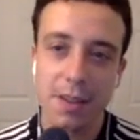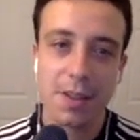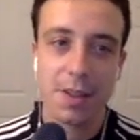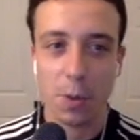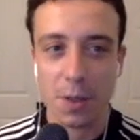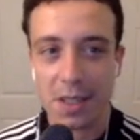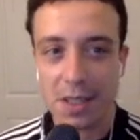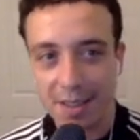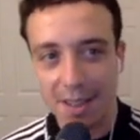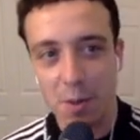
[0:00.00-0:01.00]
So it's a
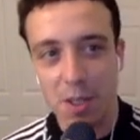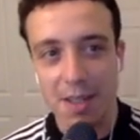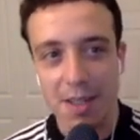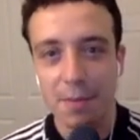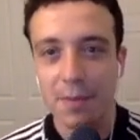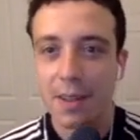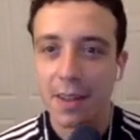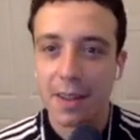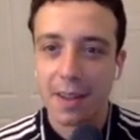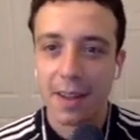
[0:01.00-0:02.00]
deal damage step,
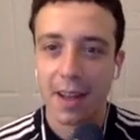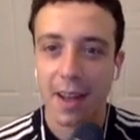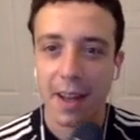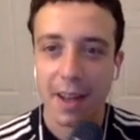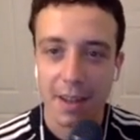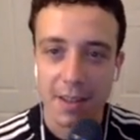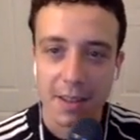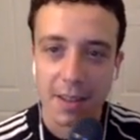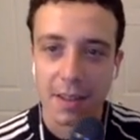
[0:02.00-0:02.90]
and